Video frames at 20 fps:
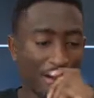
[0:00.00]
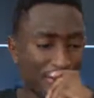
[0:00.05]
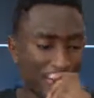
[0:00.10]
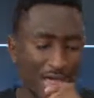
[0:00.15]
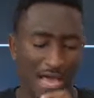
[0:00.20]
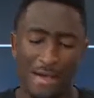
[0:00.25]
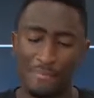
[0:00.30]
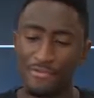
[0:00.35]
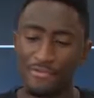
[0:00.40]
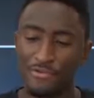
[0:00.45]
and they
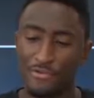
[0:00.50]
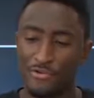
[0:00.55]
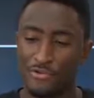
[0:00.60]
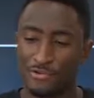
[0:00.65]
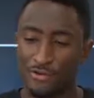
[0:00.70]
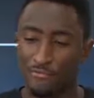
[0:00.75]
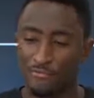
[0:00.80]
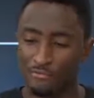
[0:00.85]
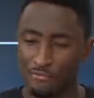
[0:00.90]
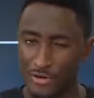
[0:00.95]
happen to
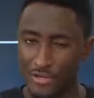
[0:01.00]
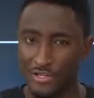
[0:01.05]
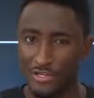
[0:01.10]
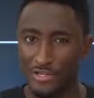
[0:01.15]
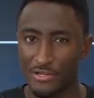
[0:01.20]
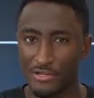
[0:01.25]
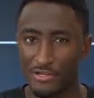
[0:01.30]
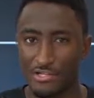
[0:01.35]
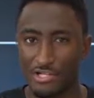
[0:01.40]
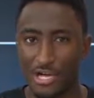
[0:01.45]
do a
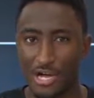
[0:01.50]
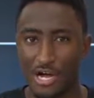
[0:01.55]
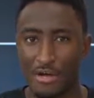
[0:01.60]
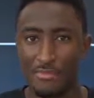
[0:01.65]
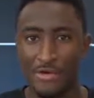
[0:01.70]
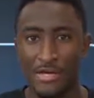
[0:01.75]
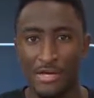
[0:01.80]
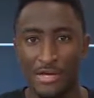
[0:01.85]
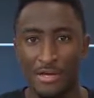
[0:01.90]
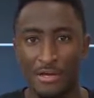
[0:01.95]
really good
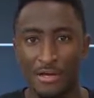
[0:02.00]
job